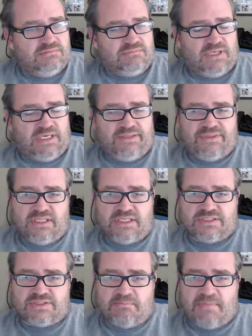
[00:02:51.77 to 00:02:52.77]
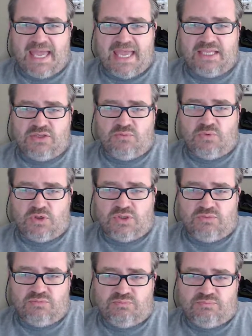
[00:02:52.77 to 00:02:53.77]
I think as a man, you want
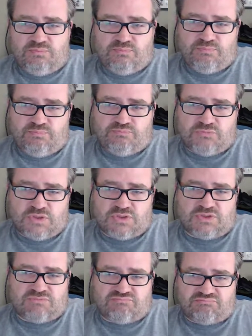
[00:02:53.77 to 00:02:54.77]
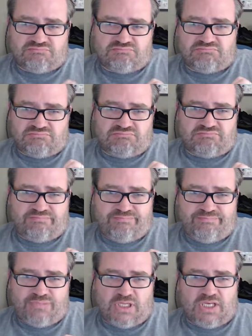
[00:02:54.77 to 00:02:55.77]
to just
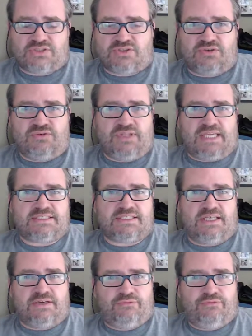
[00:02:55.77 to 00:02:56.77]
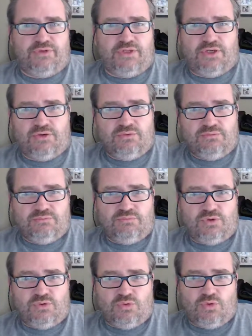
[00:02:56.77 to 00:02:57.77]
Lost through that stuff. You know,
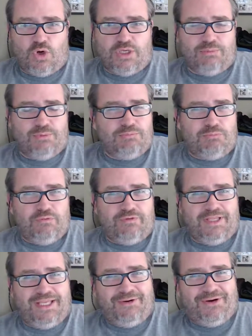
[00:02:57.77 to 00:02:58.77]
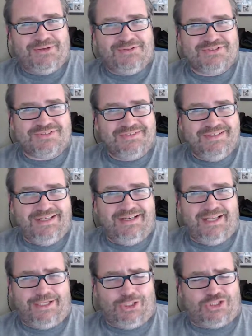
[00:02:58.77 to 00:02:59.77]
we're all Hollywood movie heroes. You know,
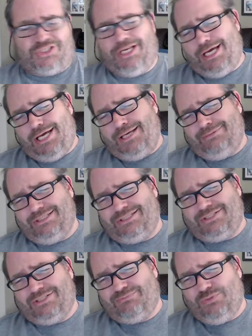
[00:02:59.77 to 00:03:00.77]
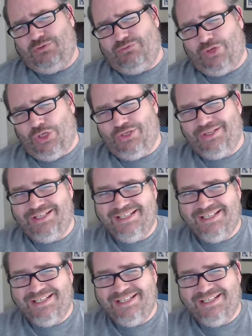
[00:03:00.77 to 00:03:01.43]
like lost an arm. Let's just move on.